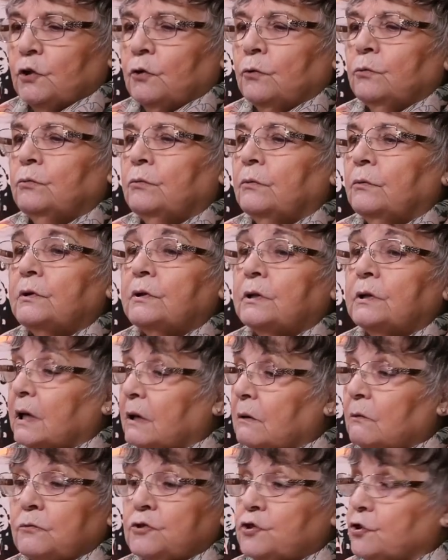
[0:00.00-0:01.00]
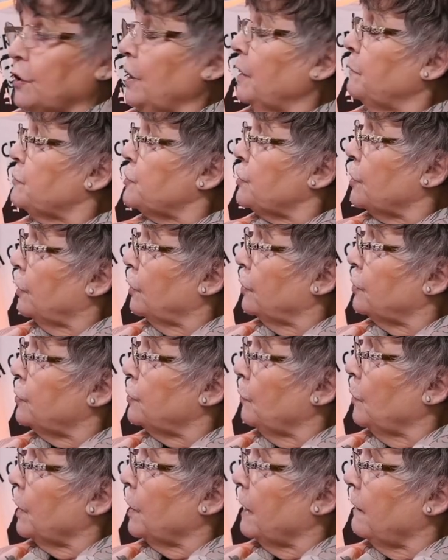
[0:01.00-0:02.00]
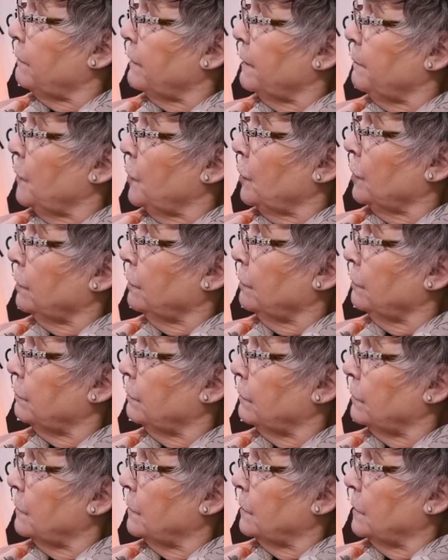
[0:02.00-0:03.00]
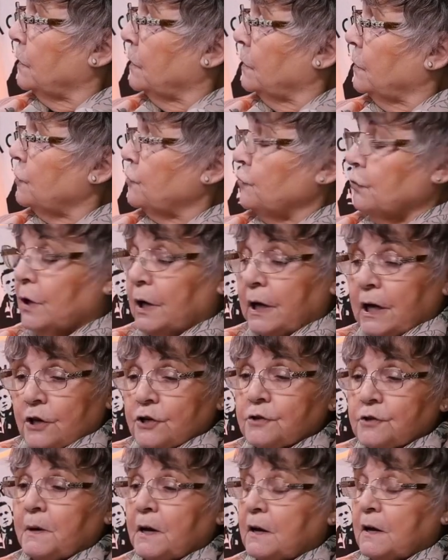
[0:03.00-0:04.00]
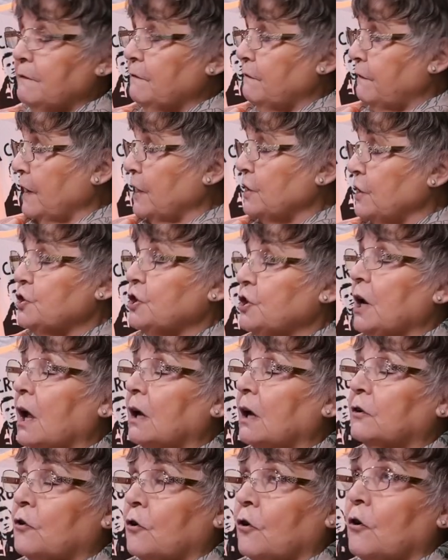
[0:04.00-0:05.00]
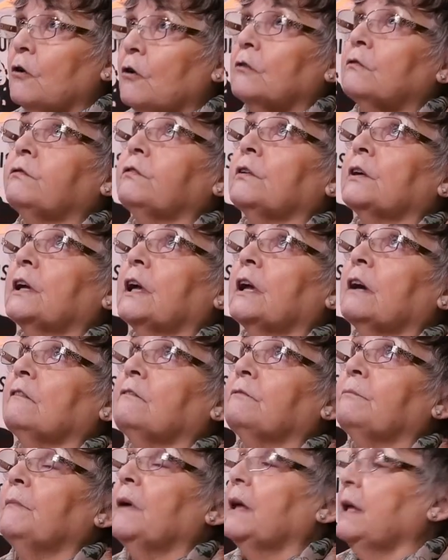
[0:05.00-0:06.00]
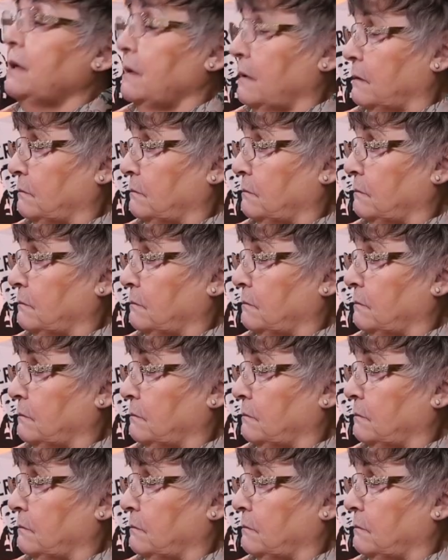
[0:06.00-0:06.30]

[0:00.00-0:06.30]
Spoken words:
No. So he was going out to work every morning. So now here's my confession, and God forgive me.